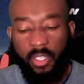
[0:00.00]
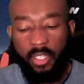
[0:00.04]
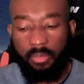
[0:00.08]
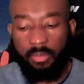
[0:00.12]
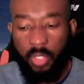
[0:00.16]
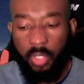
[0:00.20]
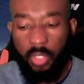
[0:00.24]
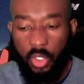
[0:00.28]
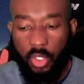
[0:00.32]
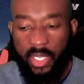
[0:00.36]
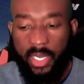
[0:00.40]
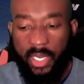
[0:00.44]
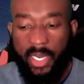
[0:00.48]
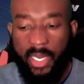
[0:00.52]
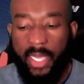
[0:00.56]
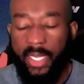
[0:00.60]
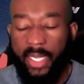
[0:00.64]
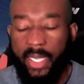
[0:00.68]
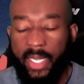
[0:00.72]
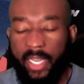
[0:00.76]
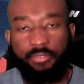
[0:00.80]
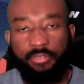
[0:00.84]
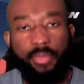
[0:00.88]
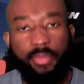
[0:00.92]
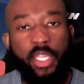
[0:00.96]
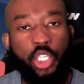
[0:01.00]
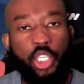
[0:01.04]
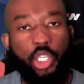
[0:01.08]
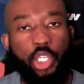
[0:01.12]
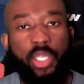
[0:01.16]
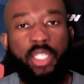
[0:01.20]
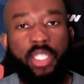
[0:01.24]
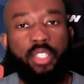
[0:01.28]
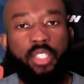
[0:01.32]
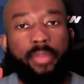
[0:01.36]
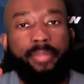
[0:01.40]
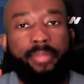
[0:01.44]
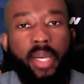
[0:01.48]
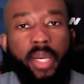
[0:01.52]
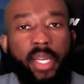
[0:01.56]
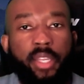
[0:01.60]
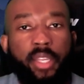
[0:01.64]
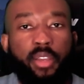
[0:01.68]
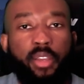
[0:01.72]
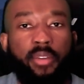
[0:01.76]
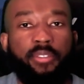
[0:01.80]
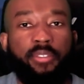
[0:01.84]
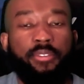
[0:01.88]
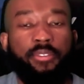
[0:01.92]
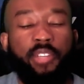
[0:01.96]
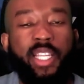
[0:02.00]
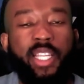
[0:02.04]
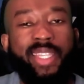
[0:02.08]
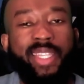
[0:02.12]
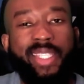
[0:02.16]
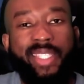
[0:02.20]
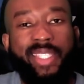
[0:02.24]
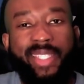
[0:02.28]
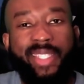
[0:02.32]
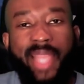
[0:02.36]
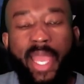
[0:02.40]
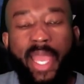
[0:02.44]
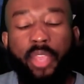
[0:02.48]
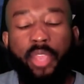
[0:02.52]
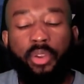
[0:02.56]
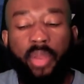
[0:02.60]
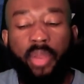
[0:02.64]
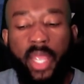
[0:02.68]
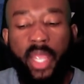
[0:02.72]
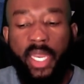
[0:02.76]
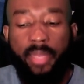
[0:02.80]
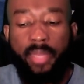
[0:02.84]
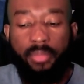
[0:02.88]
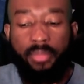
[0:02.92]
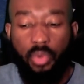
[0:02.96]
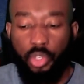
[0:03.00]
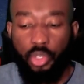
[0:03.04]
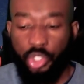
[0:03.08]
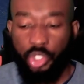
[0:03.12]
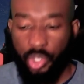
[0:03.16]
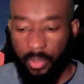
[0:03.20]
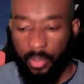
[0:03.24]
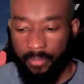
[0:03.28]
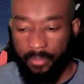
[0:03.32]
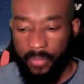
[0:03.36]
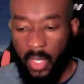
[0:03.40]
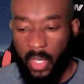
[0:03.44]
Because like I've mentioned, is a body of desire and emotion.